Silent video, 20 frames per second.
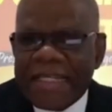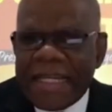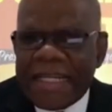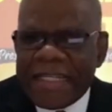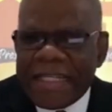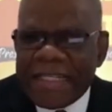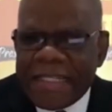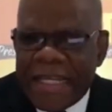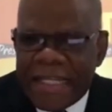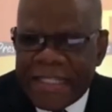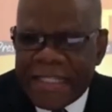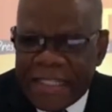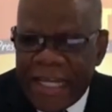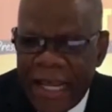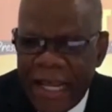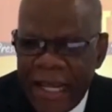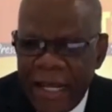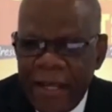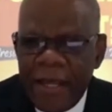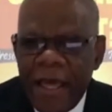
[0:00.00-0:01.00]

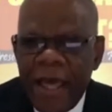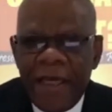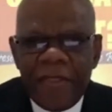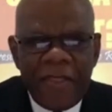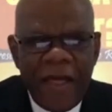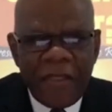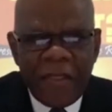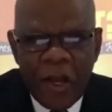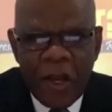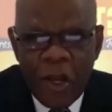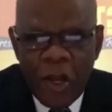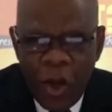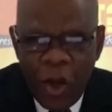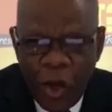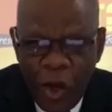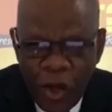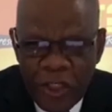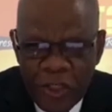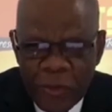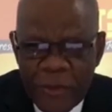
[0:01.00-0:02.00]
insisting that the
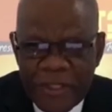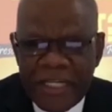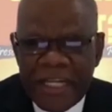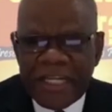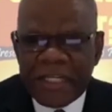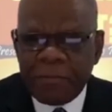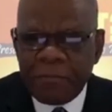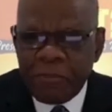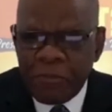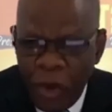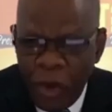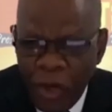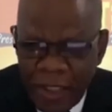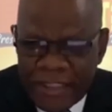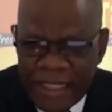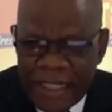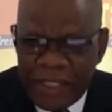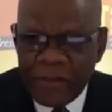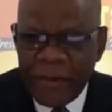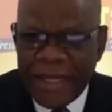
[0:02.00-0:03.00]
laws which he has
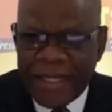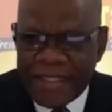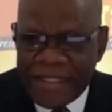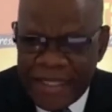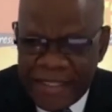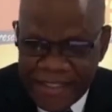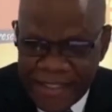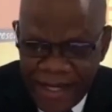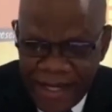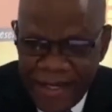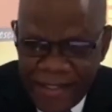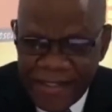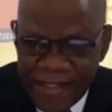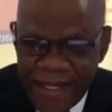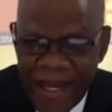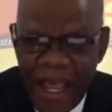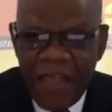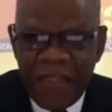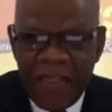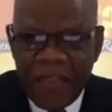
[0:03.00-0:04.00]
brought into existence,
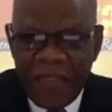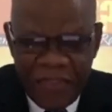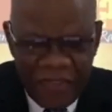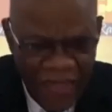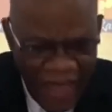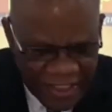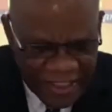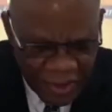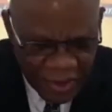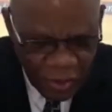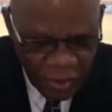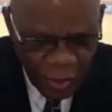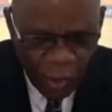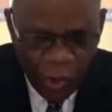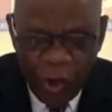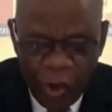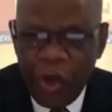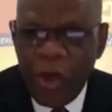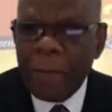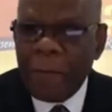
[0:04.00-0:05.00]
that
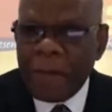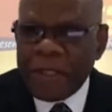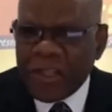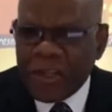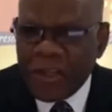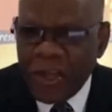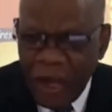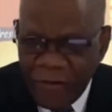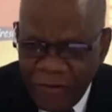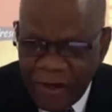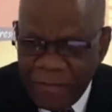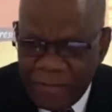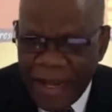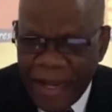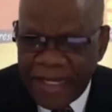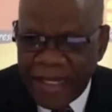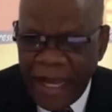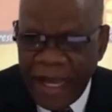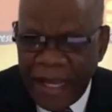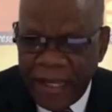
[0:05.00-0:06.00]
law must govern
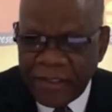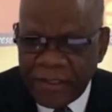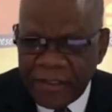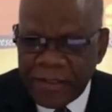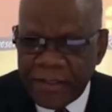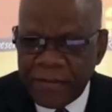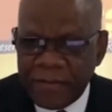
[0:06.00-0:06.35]
mankind.